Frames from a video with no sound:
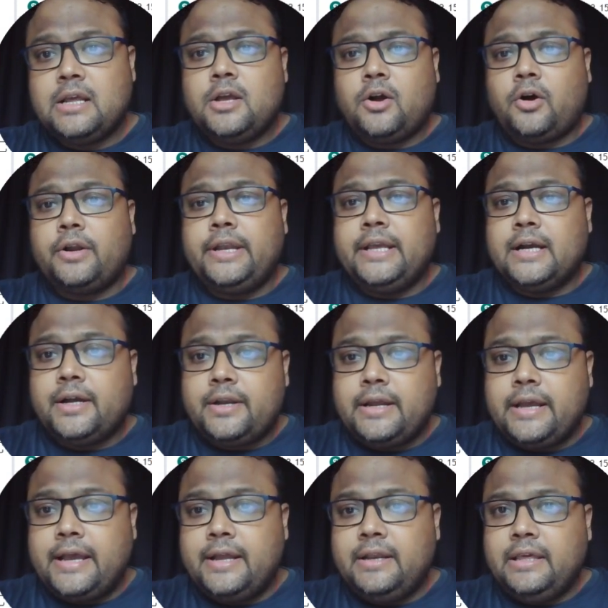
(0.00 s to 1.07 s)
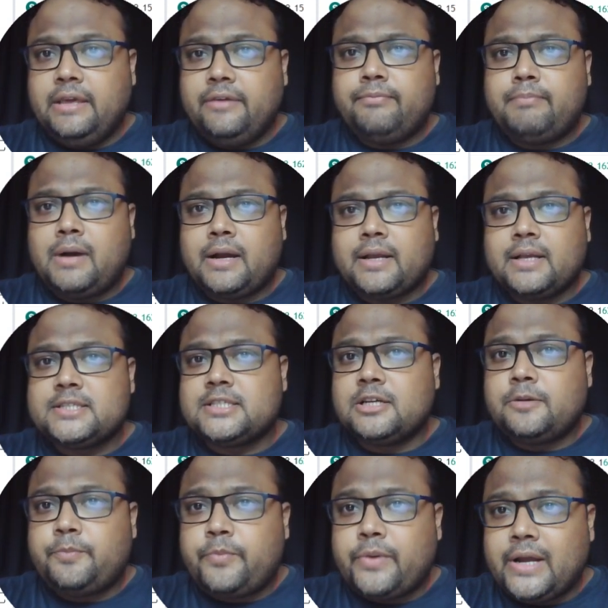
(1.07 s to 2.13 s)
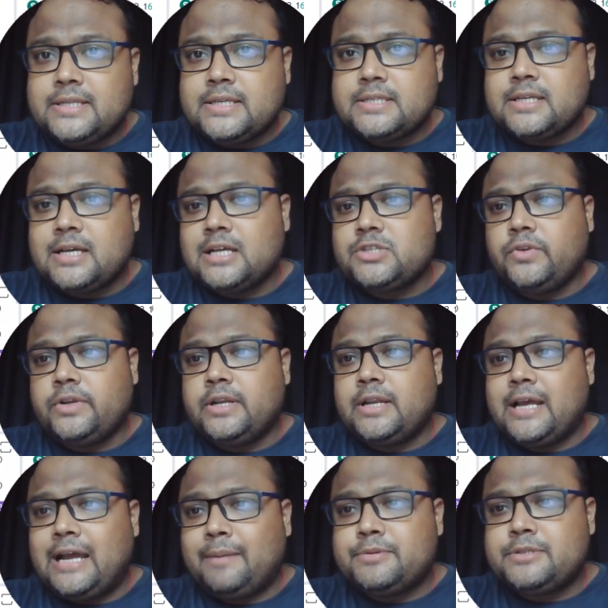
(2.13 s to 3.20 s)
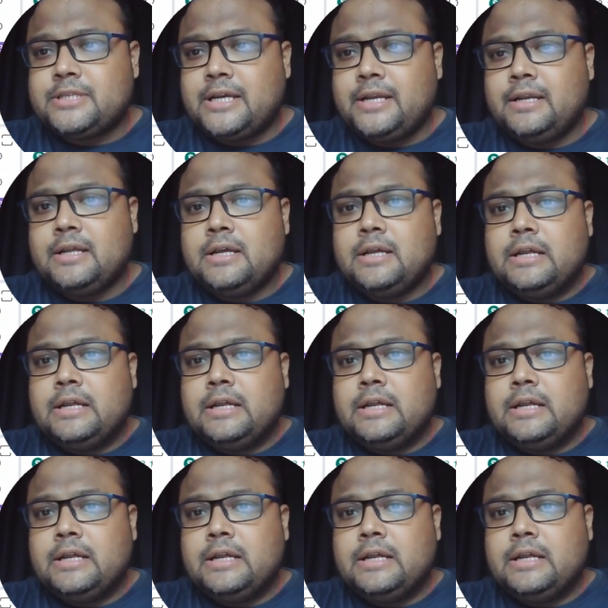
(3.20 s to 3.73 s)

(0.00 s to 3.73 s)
On the other hand, if market surprises us with an upside,